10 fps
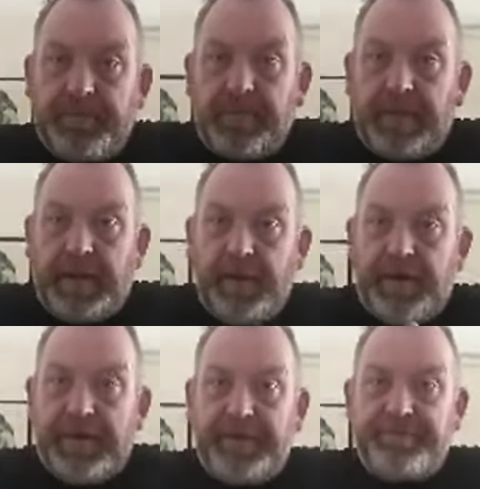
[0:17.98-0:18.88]
How are
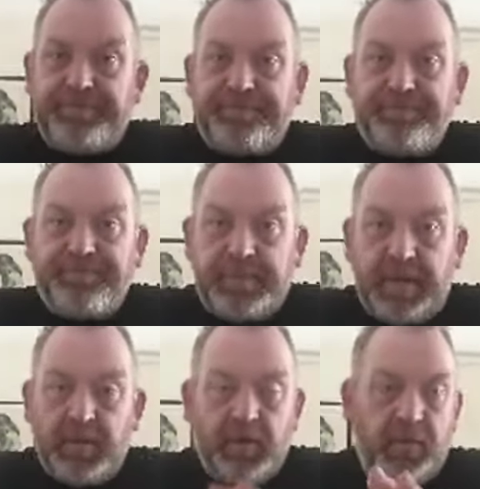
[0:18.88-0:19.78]
you? I'm
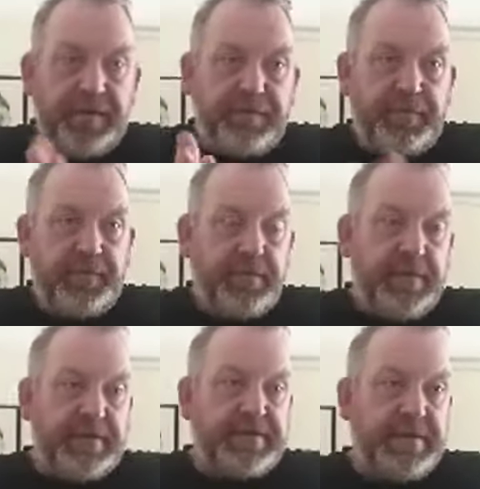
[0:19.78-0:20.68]
going to wait for a few
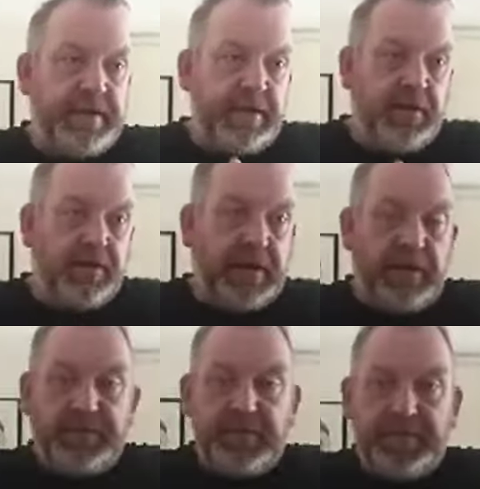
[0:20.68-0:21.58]
minutes and I'm going to allow
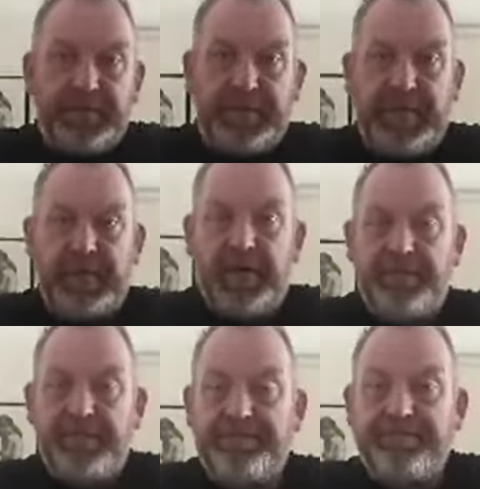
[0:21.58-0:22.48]
some people to get on.
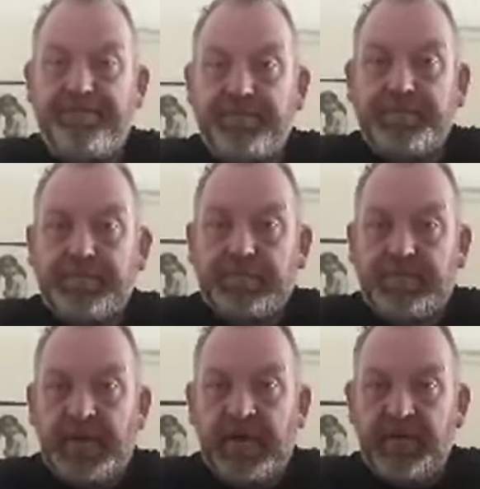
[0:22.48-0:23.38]

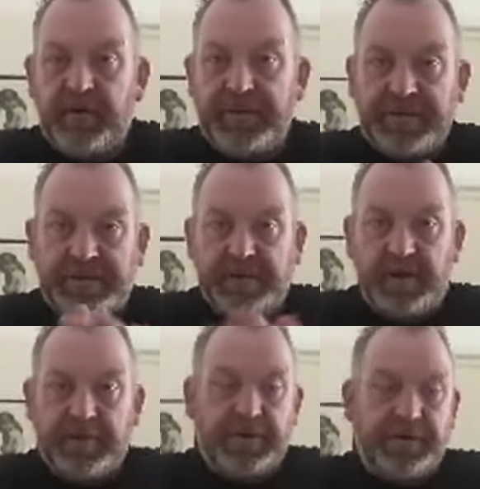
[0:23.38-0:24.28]
I have a couple of things to
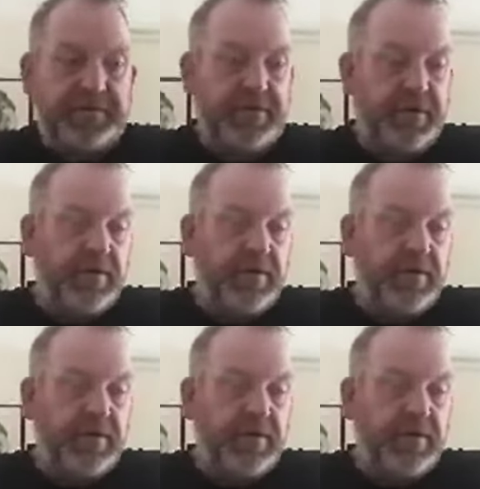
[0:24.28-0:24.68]
talk about, so